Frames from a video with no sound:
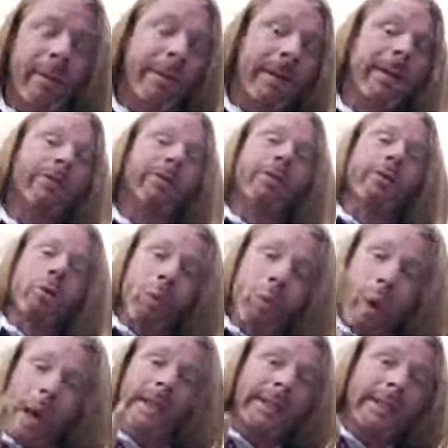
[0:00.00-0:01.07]
because there's
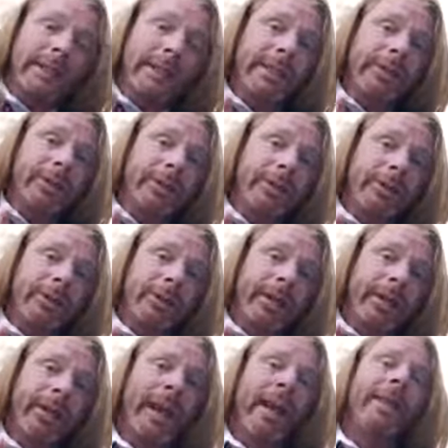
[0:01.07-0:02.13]
one key
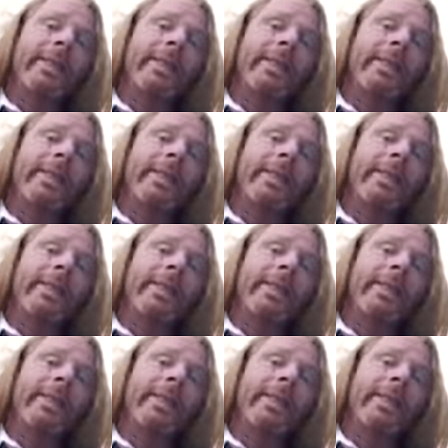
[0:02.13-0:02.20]
nutrient